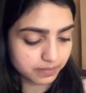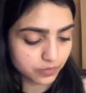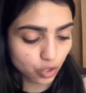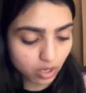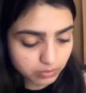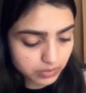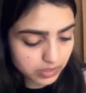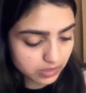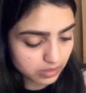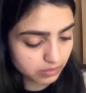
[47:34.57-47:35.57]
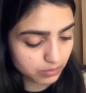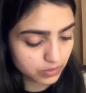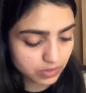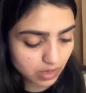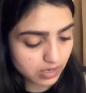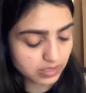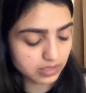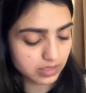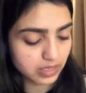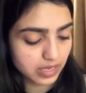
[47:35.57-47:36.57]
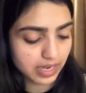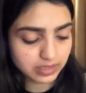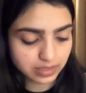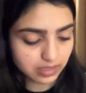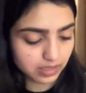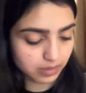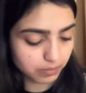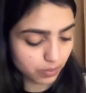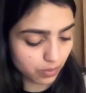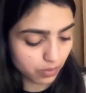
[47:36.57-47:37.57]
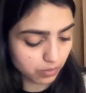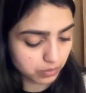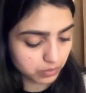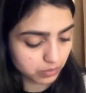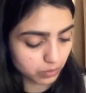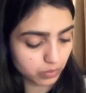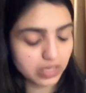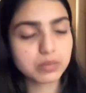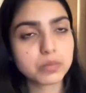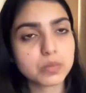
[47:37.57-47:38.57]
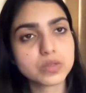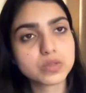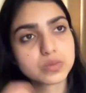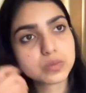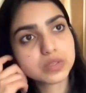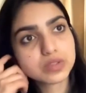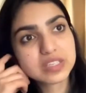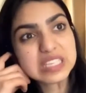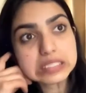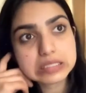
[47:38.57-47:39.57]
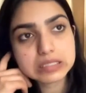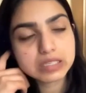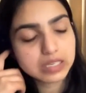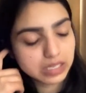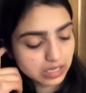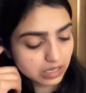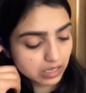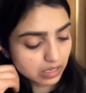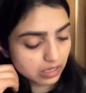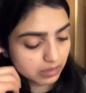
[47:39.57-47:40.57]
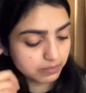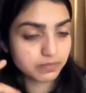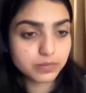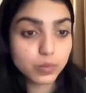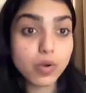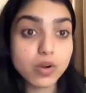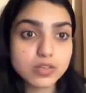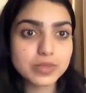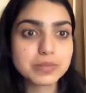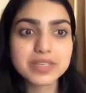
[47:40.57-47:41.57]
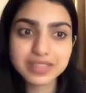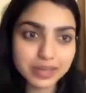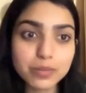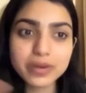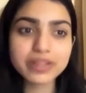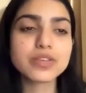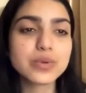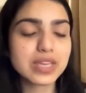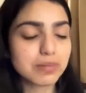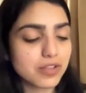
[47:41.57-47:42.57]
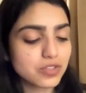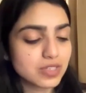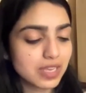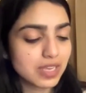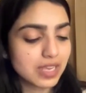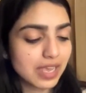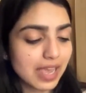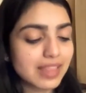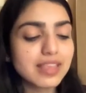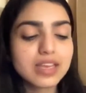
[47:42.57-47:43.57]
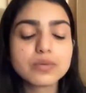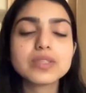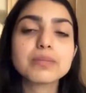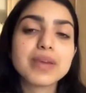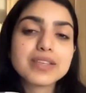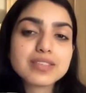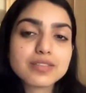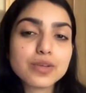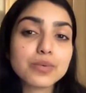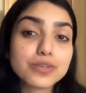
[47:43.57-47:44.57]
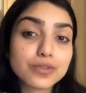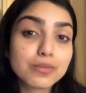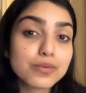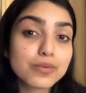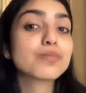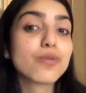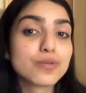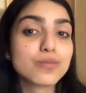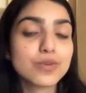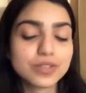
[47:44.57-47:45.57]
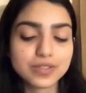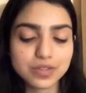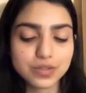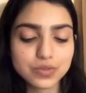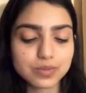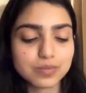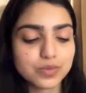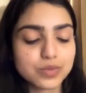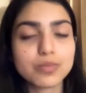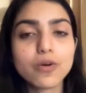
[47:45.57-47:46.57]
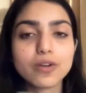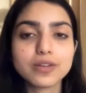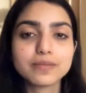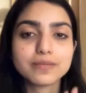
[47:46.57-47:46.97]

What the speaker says: John Milton, Mozart, Edgar Allan Poe, William Wordsworth, Yeats, Walt Whitman, like whatever you can imagine. And they cover the best of their works, or the most important works in these small